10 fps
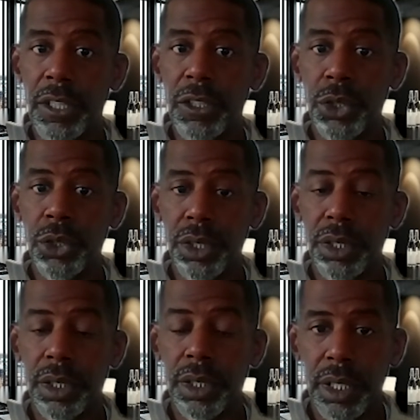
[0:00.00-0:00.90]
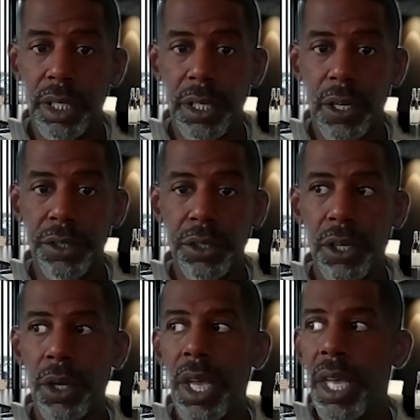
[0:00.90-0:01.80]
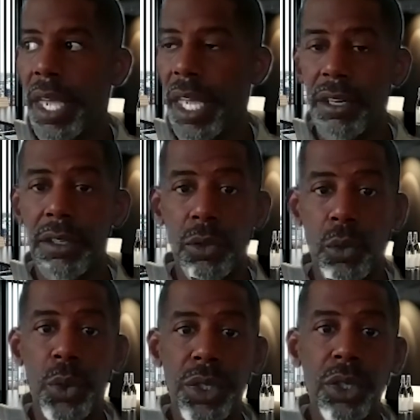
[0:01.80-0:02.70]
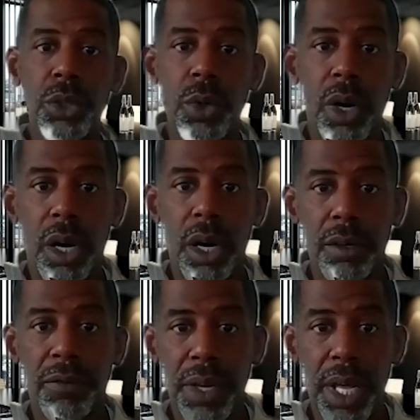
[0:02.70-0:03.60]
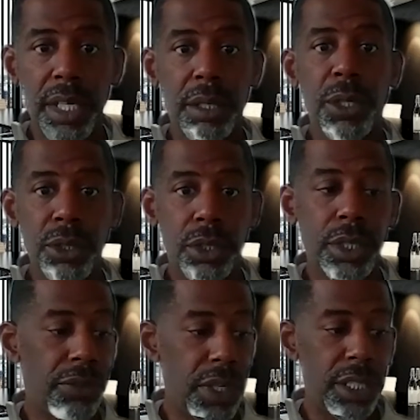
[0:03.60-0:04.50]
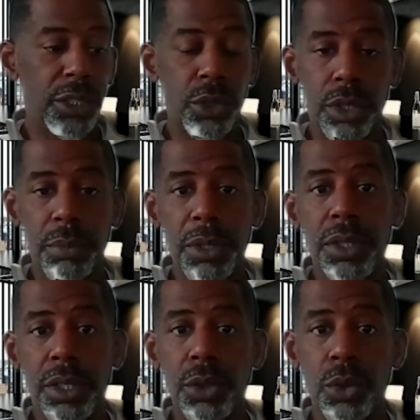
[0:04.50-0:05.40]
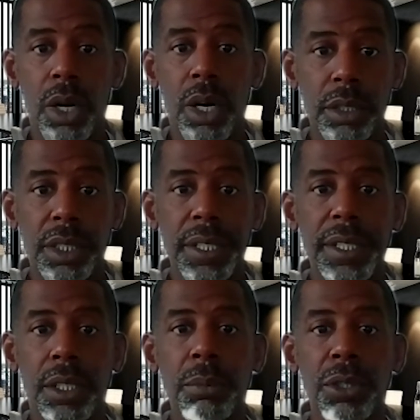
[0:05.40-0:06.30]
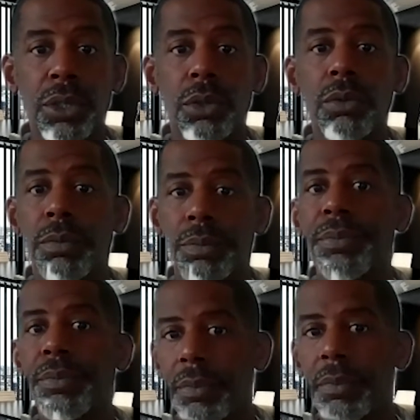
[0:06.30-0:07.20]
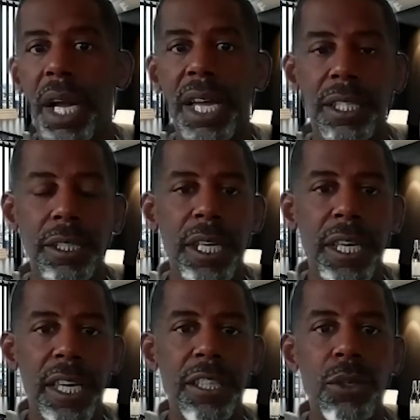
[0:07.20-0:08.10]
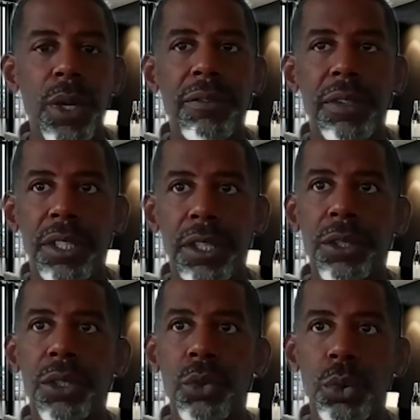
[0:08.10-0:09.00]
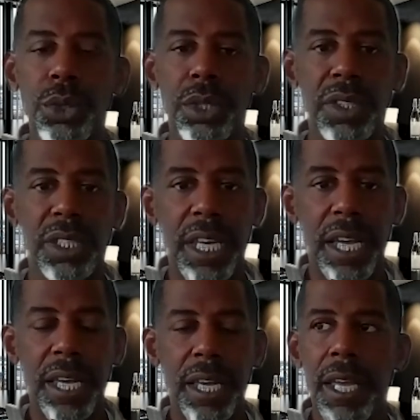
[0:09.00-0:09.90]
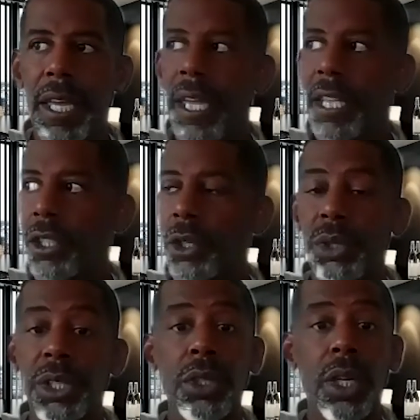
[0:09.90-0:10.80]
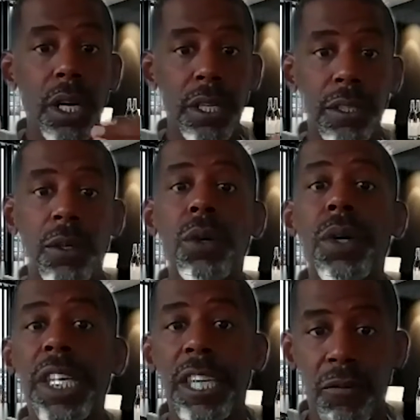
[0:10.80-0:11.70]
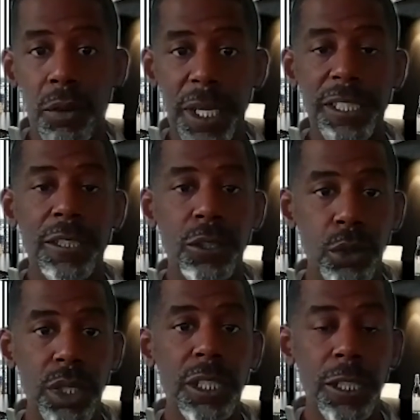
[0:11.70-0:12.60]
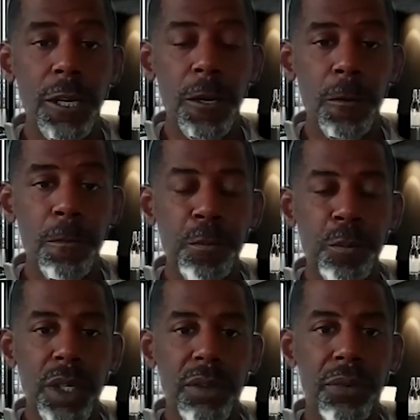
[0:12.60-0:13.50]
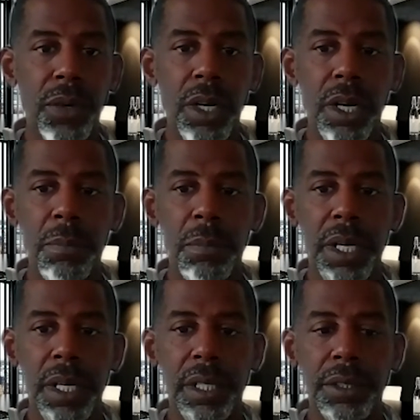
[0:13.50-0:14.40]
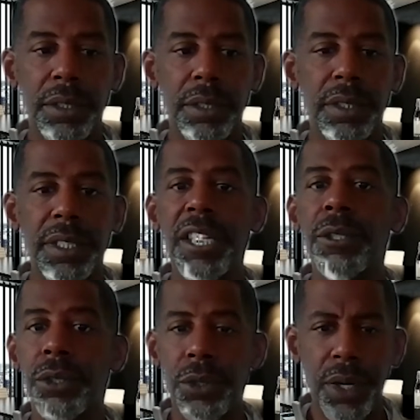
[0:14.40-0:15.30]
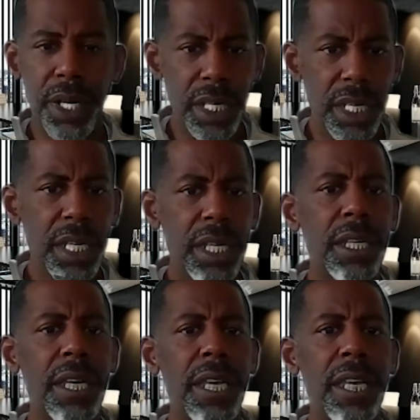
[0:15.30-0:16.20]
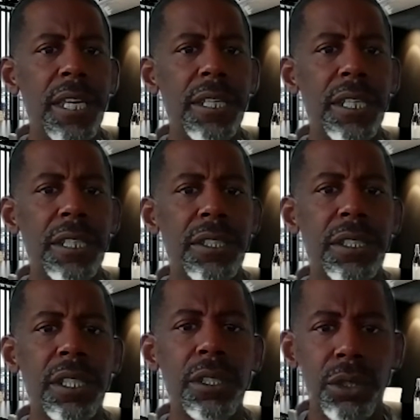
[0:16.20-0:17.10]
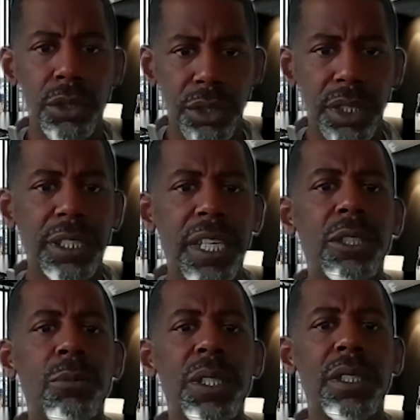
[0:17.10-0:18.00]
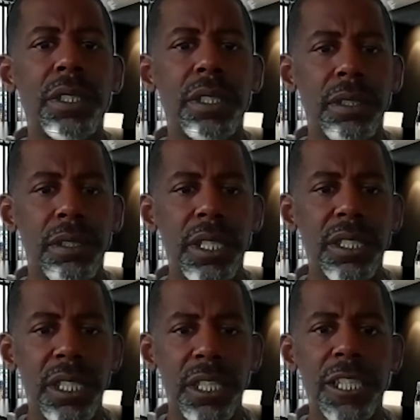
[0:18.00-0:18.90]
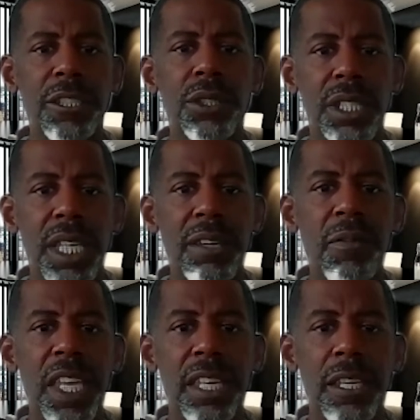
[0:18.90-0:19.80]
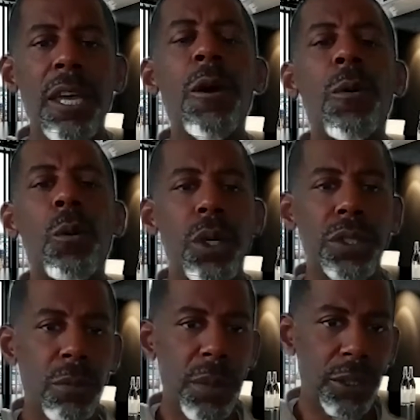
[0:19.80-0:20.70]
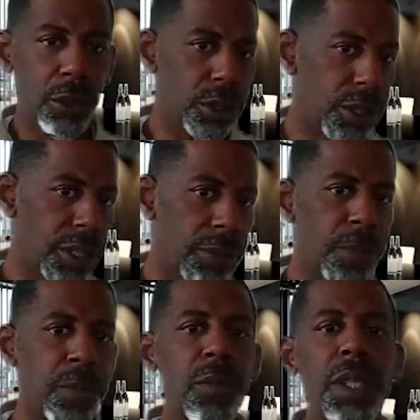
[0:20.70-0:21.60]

uh, insurance uh, also. And when you are flying commercially, flying a drone commercially, you are indeed a commercial pilot and you have to adhere to the rules of the sky. So there's ongoing information you need to know from uh, standard training and uh, skills assessments and things of that nature that the FAA wants to make sure that